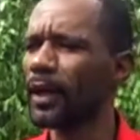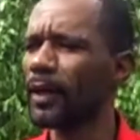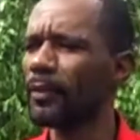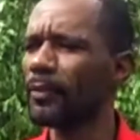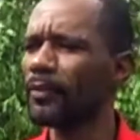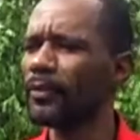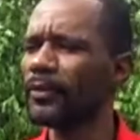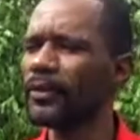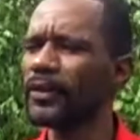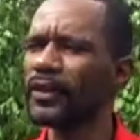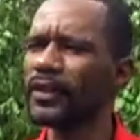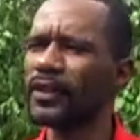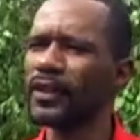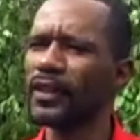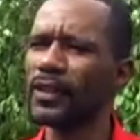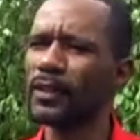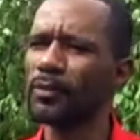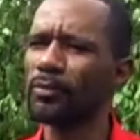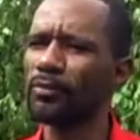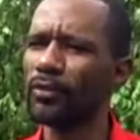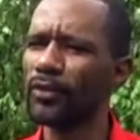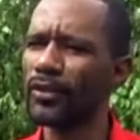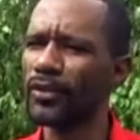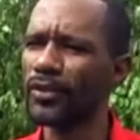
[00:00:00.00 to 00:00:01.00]
We visited the
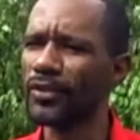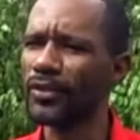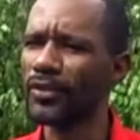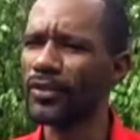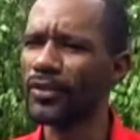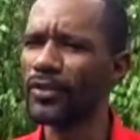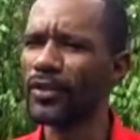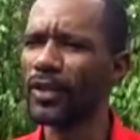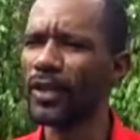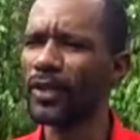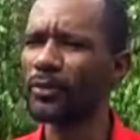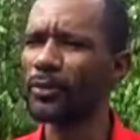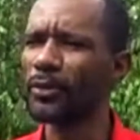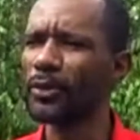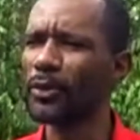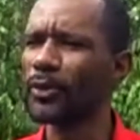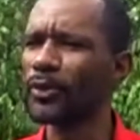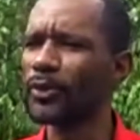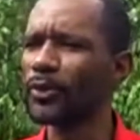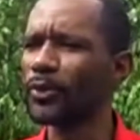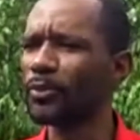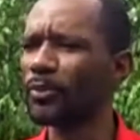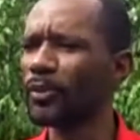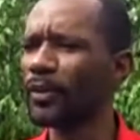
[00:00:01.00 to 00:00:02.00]
prison, and we
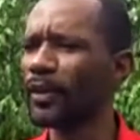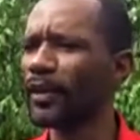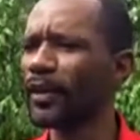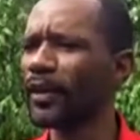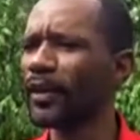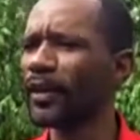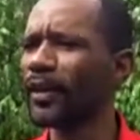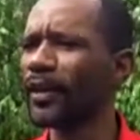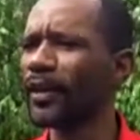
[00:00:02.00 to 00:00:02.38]
used to play